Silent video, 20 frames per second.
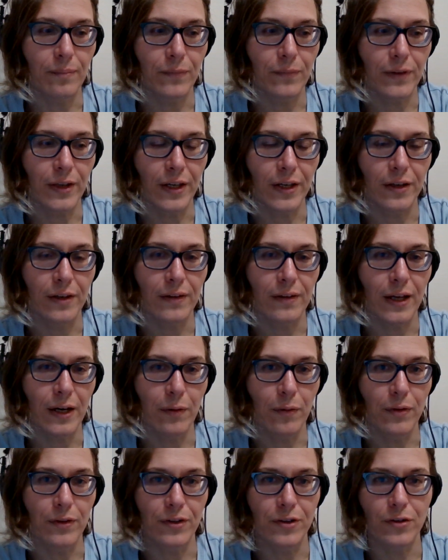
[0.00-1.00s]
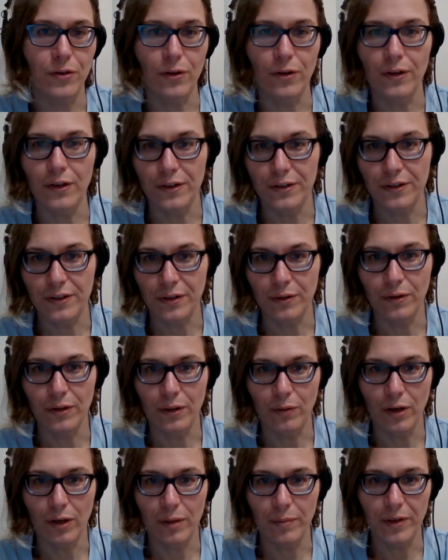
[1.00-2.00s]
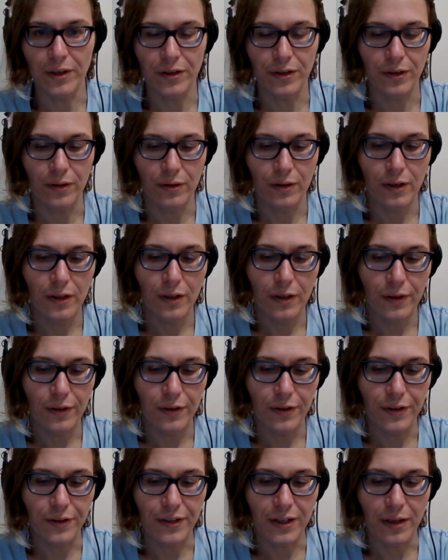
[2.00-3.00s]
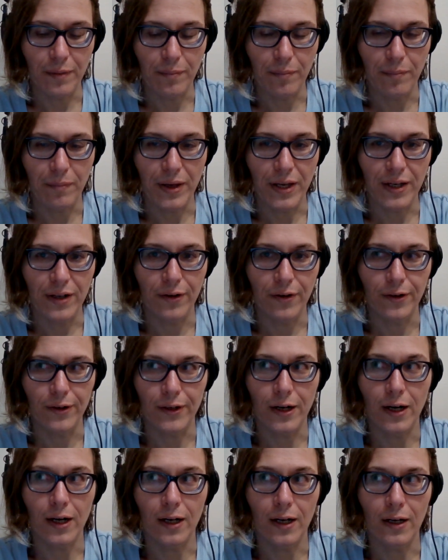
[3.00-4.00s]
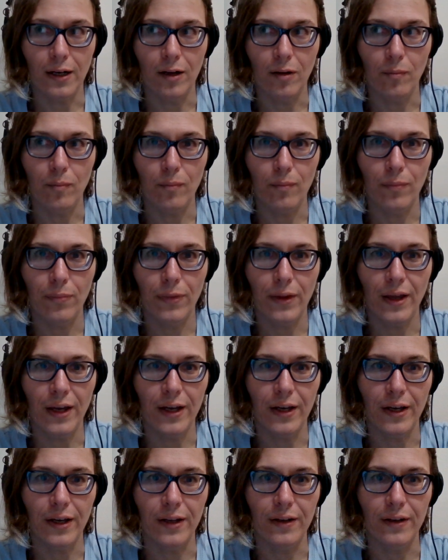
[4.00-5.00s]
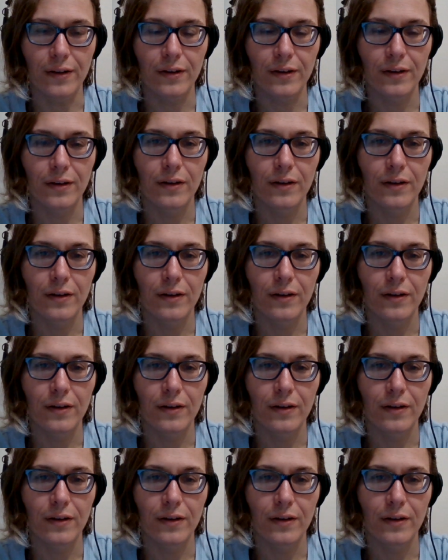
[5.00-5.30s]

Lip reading: Like that was a chore that she really wanted me to do. She said it made her calm, and